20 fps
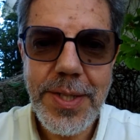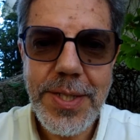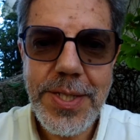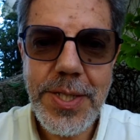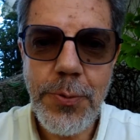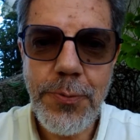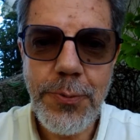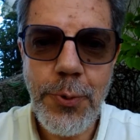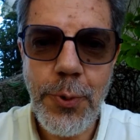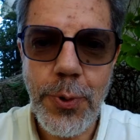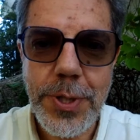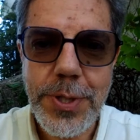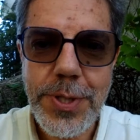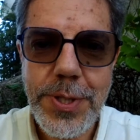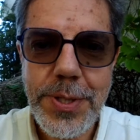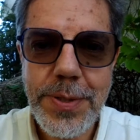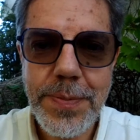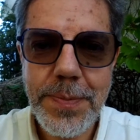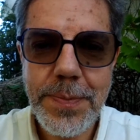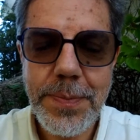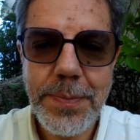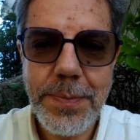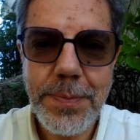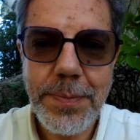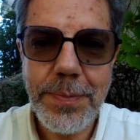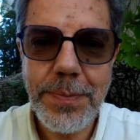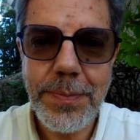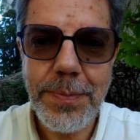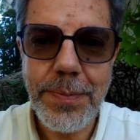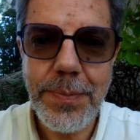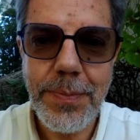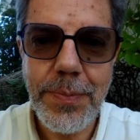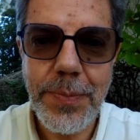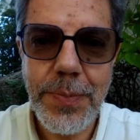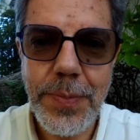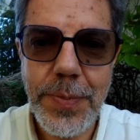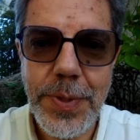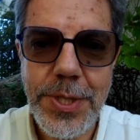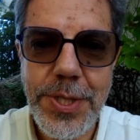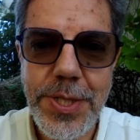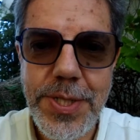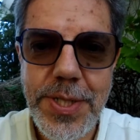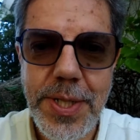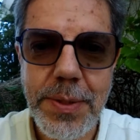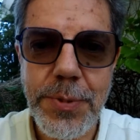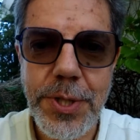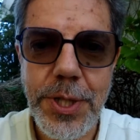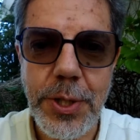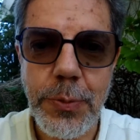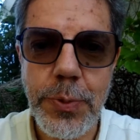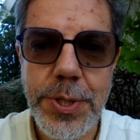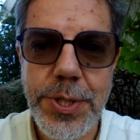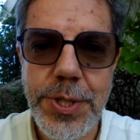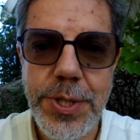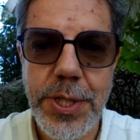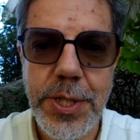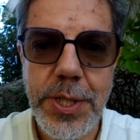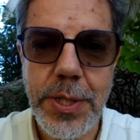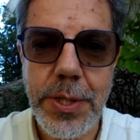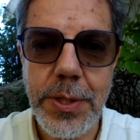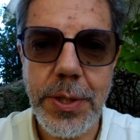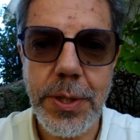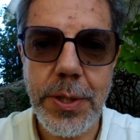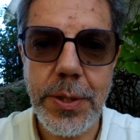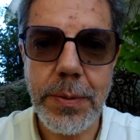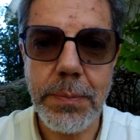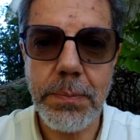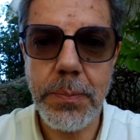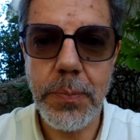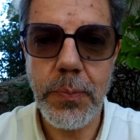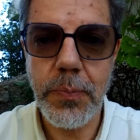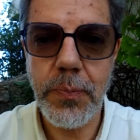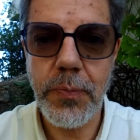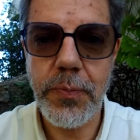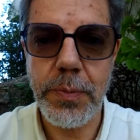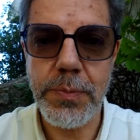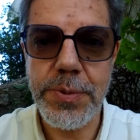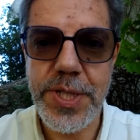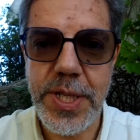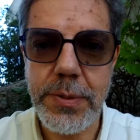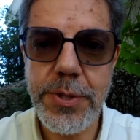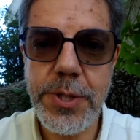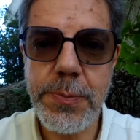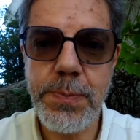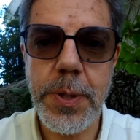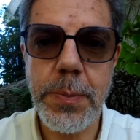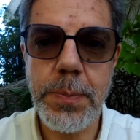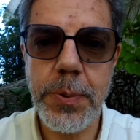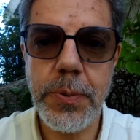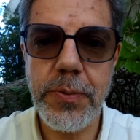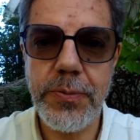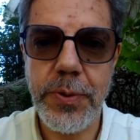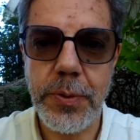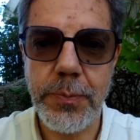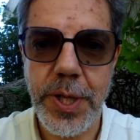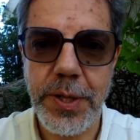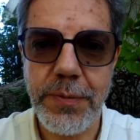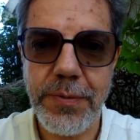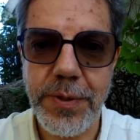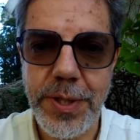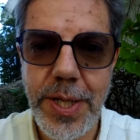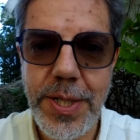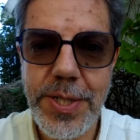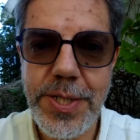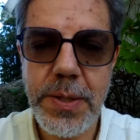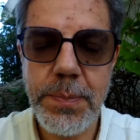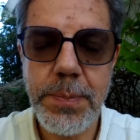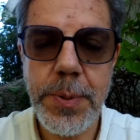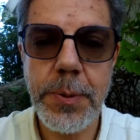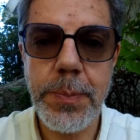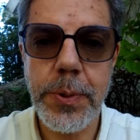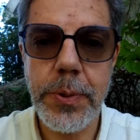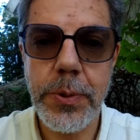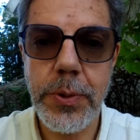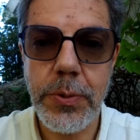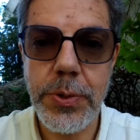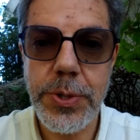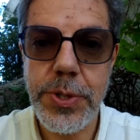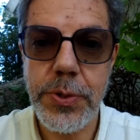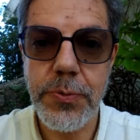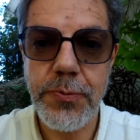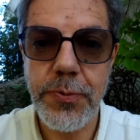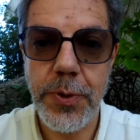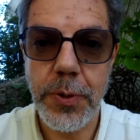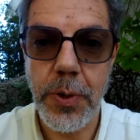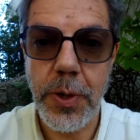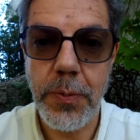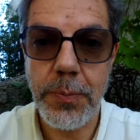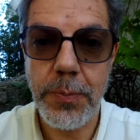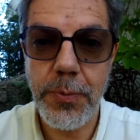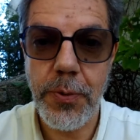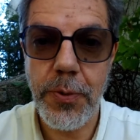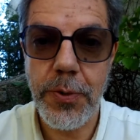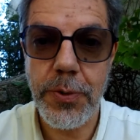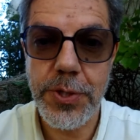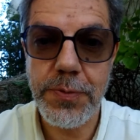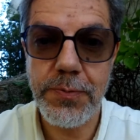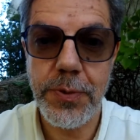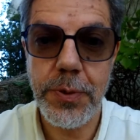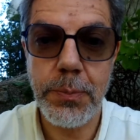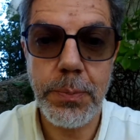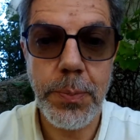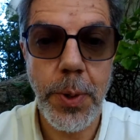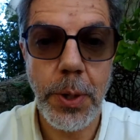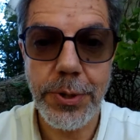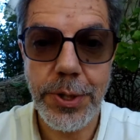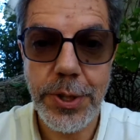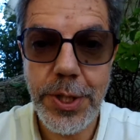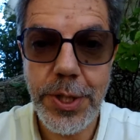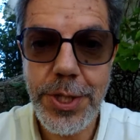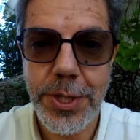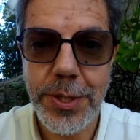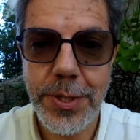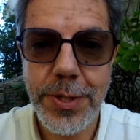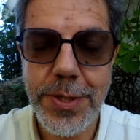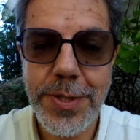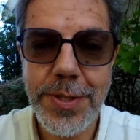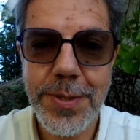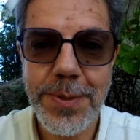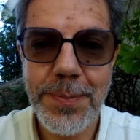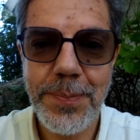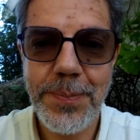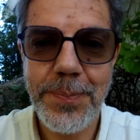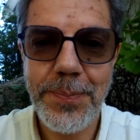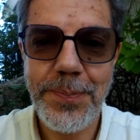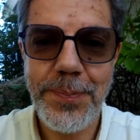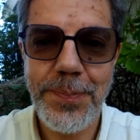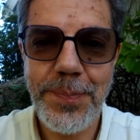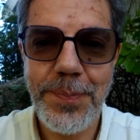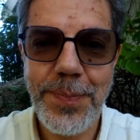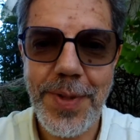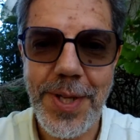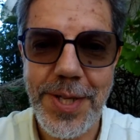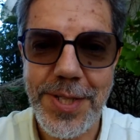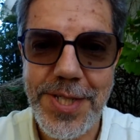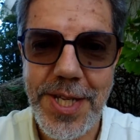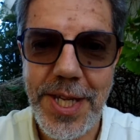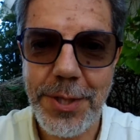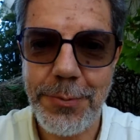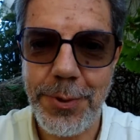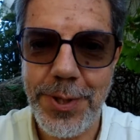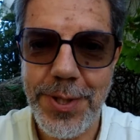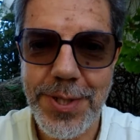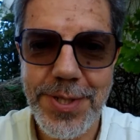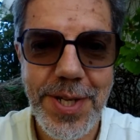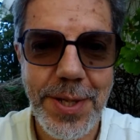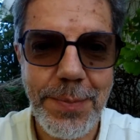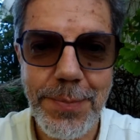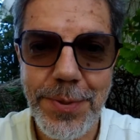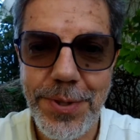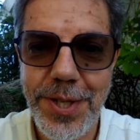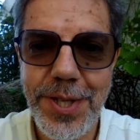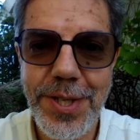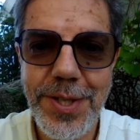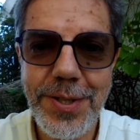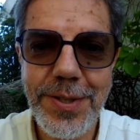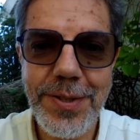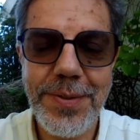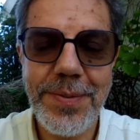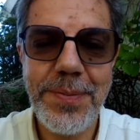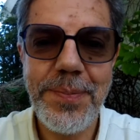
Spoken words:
So of course, this is something we see from salespeople, from advertising people, also from, of course, from politicians. Exactly the same thing.